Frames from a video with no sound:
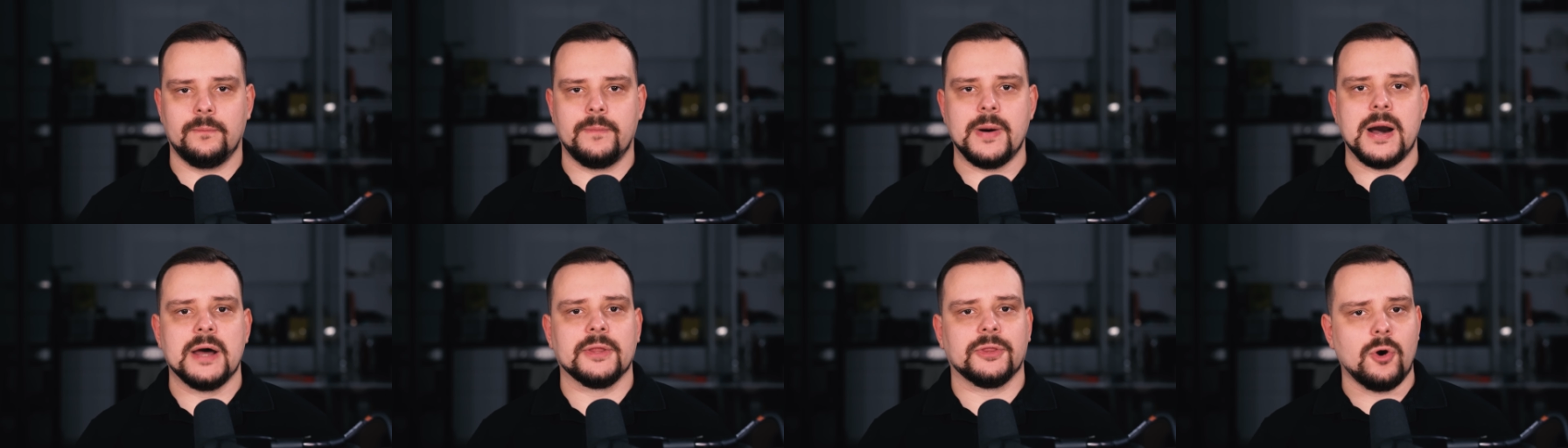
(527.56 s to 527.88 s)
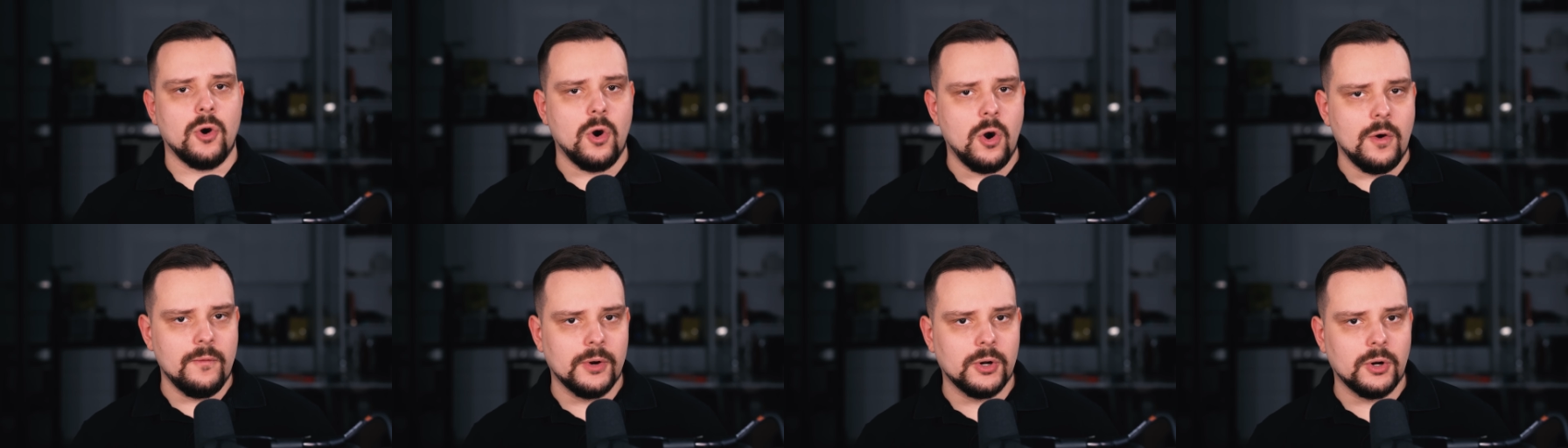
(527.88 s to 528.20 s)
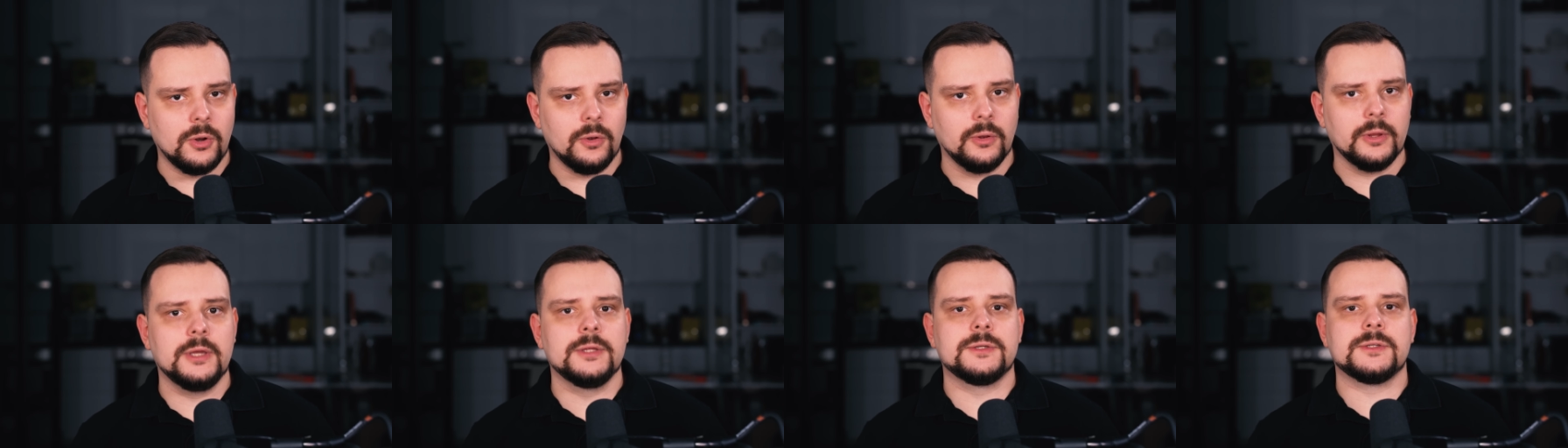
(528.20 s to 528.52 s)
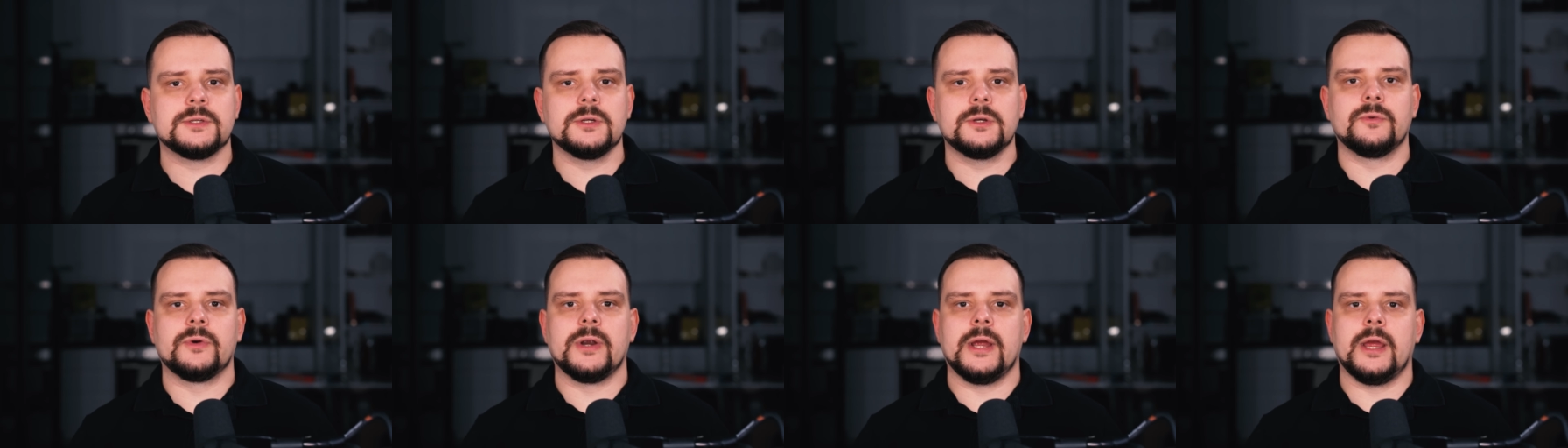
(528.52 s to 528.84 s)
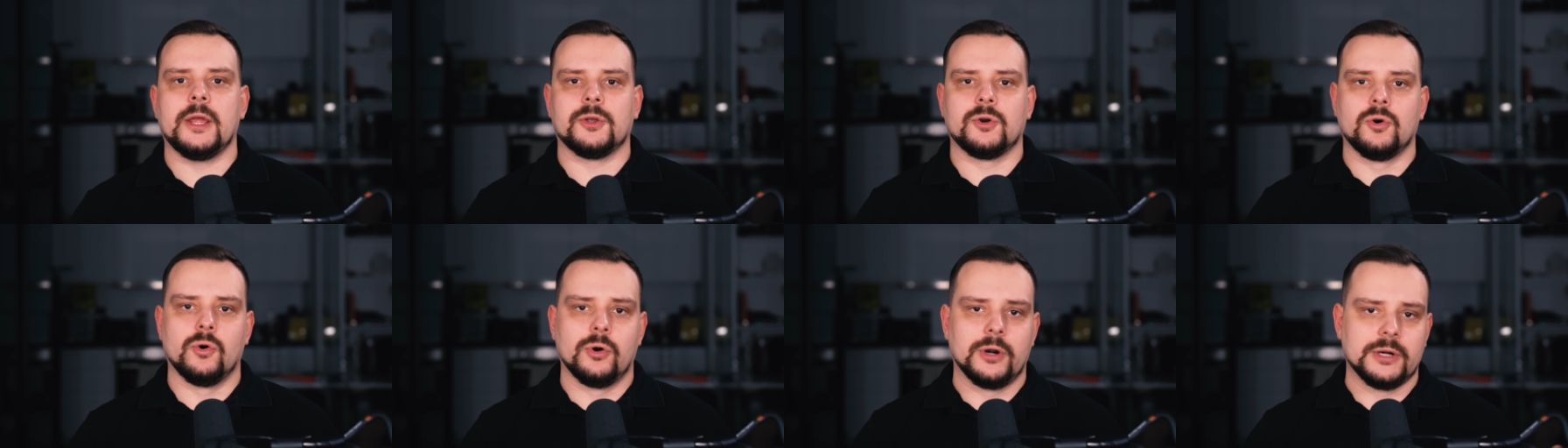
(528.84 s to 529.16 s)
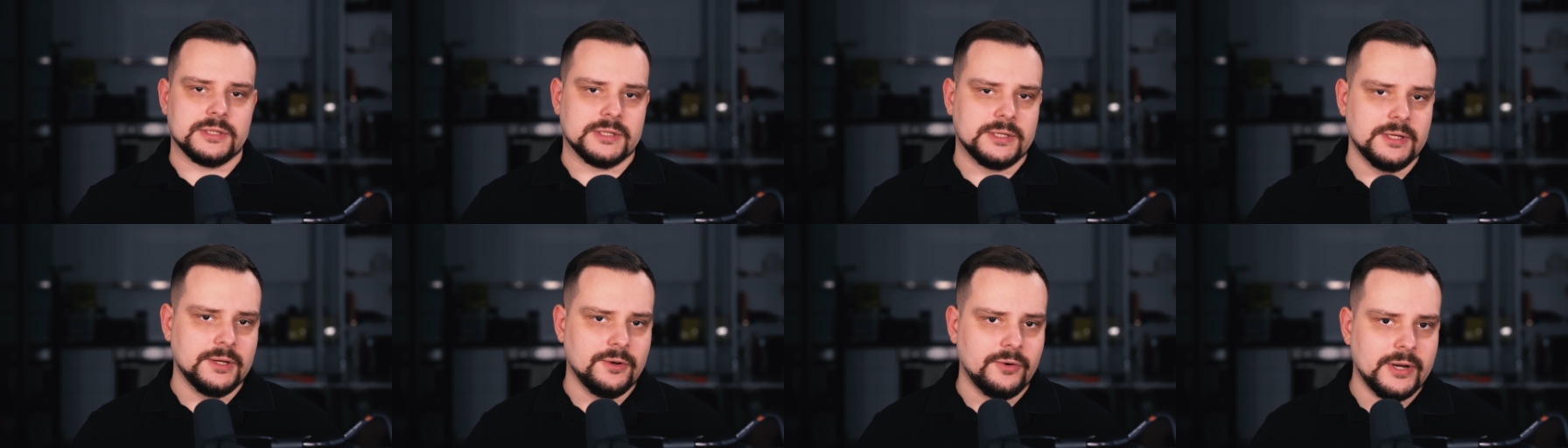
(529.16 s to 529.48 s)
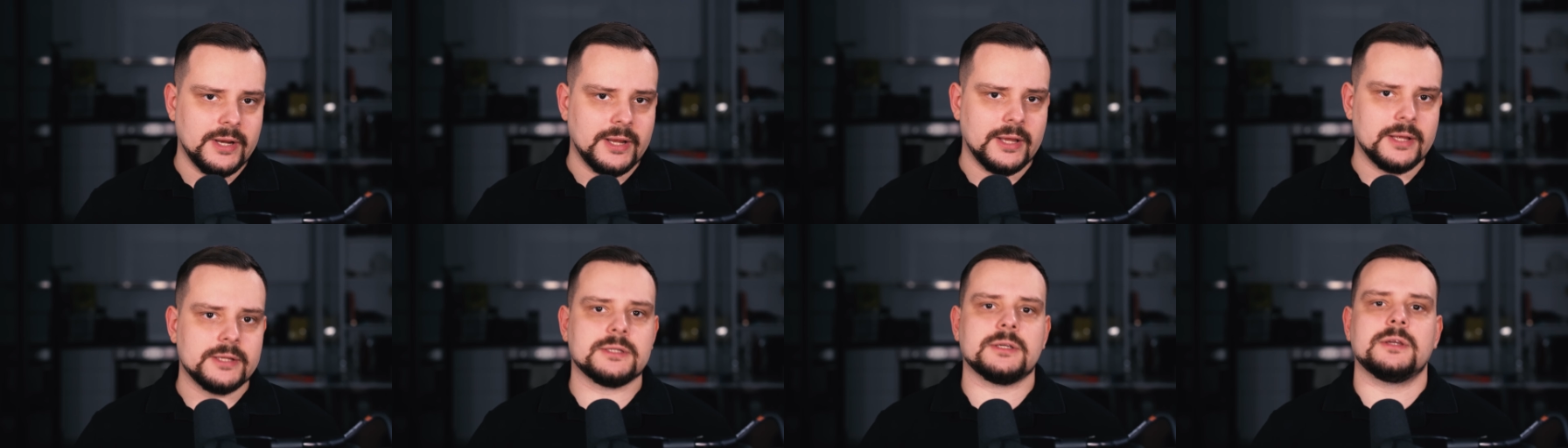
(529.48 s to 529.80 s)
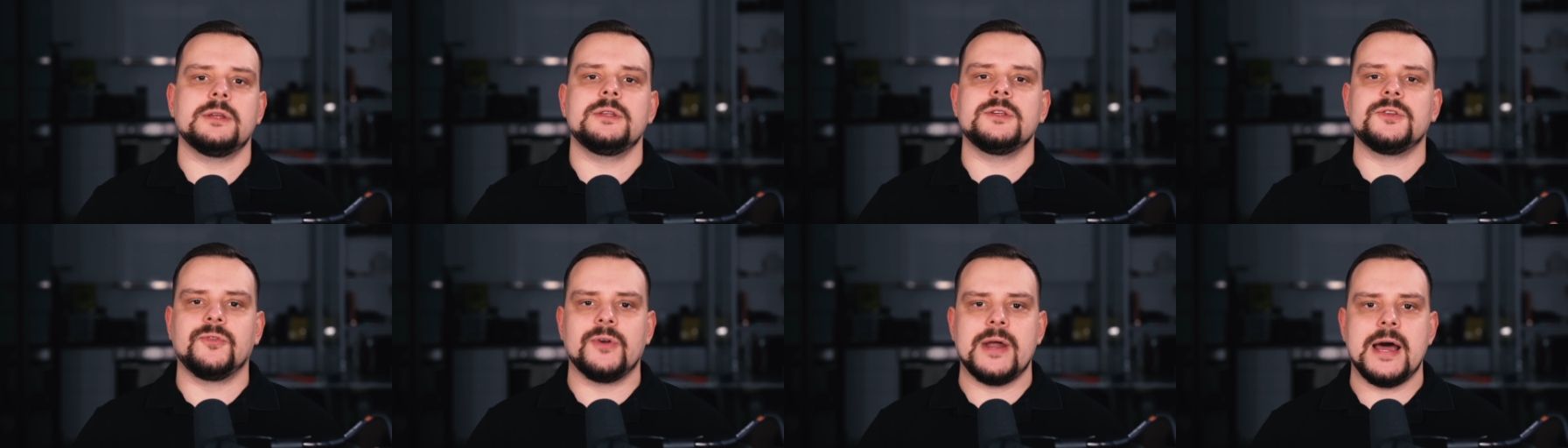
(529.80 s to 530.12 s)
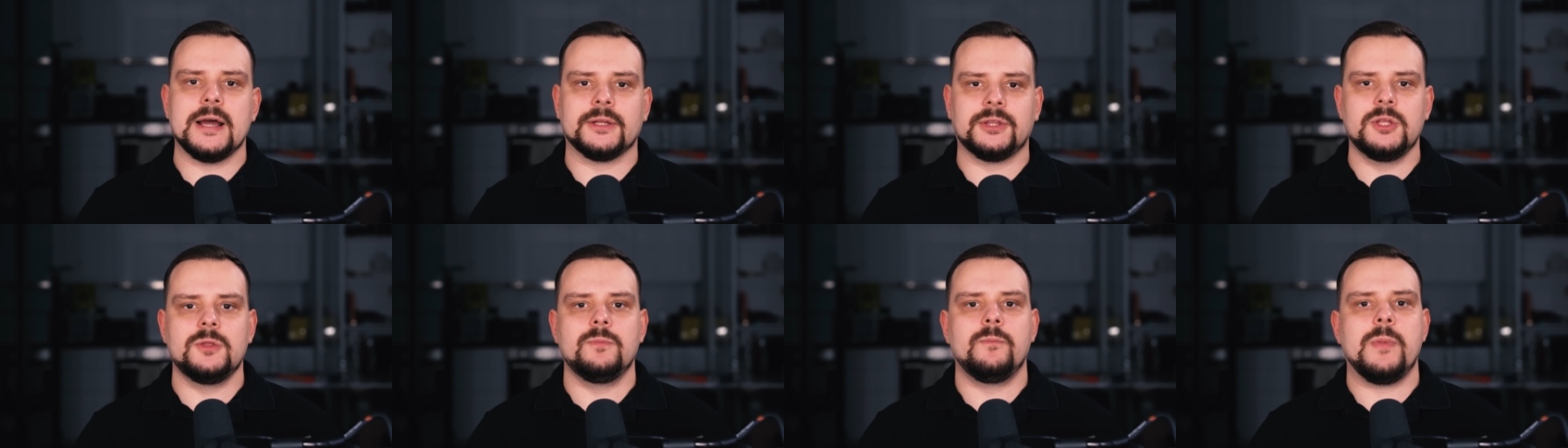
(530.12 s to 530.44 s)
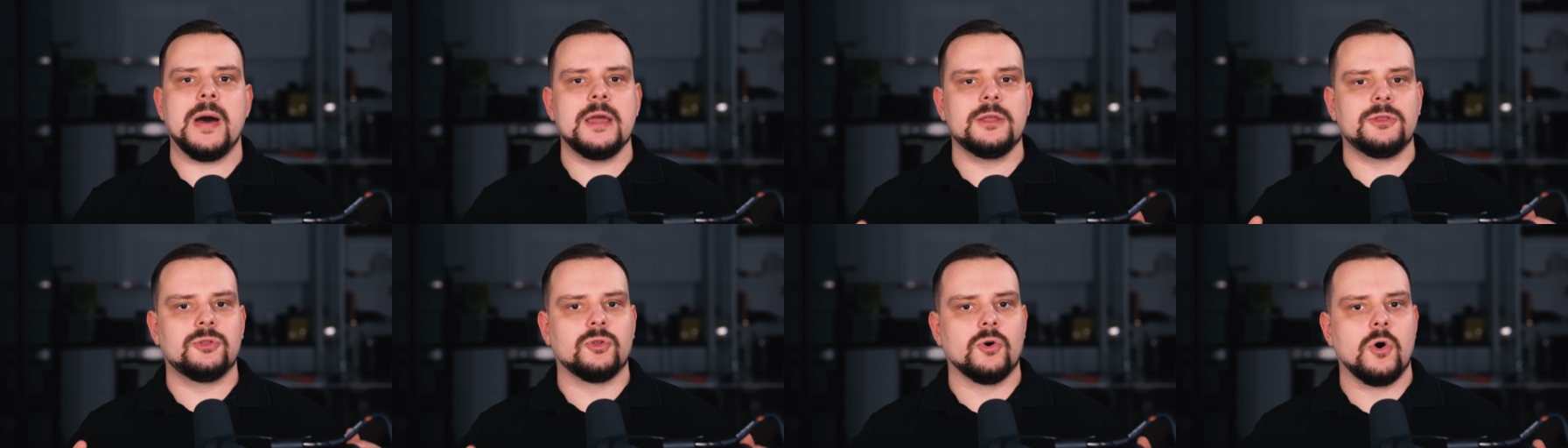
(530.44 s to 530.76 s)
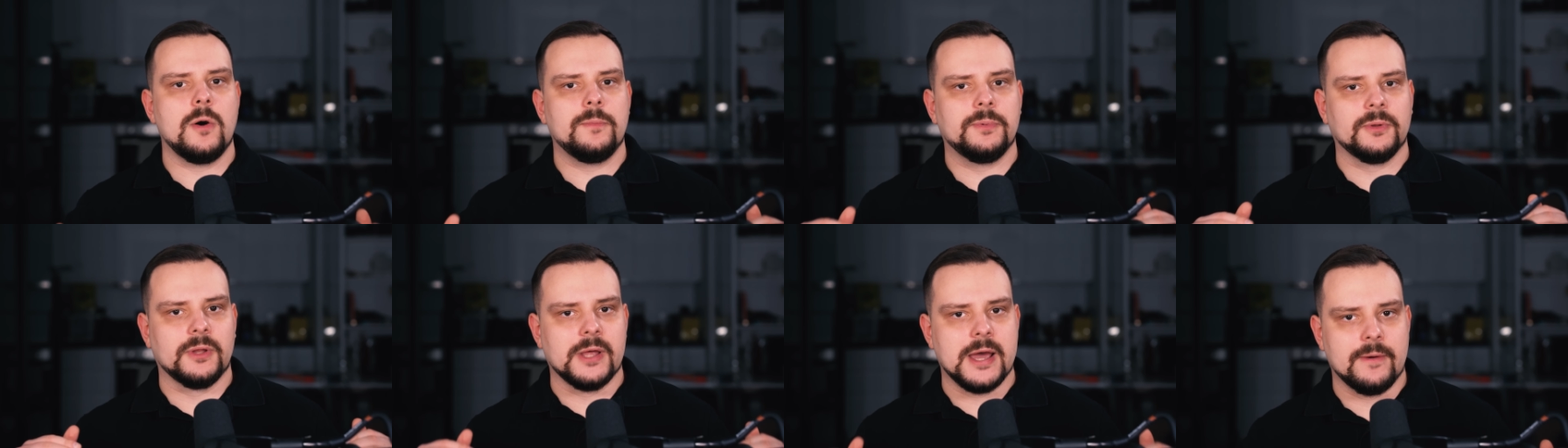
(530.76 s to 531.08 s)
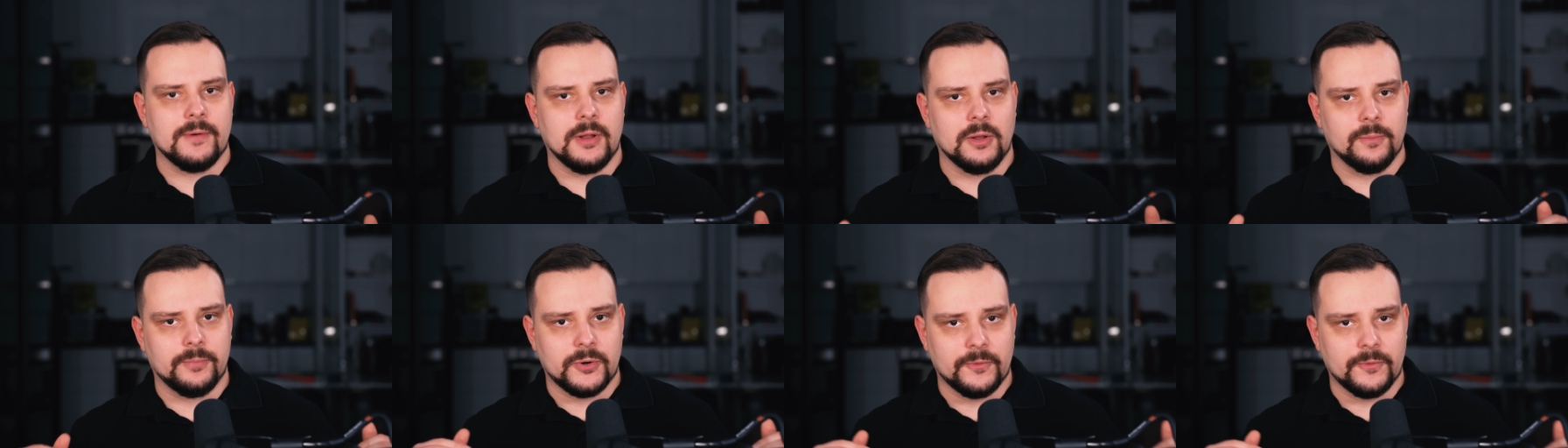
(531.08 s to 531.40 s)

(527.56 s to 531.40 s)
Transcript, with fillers: But overall it's a great core series instructed by top-level